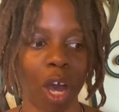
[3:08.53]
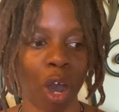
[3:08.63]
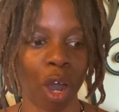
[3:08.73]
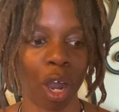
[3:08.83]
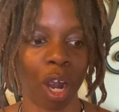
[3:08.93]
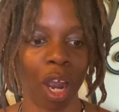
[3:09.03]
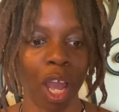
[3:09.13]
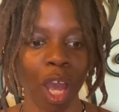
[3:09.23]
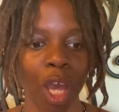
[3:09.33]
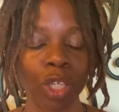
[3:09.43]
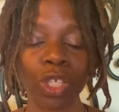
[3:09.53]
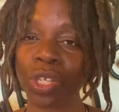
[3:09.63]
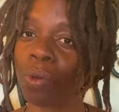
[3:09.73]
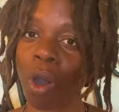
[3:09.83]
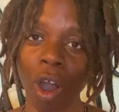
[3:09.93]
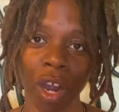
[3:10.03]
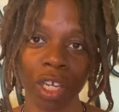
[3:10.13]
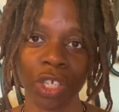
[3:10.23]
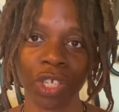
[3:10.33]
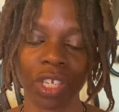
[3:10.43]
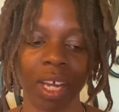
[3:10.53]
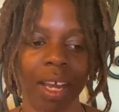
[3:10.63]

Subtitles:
are too harsh,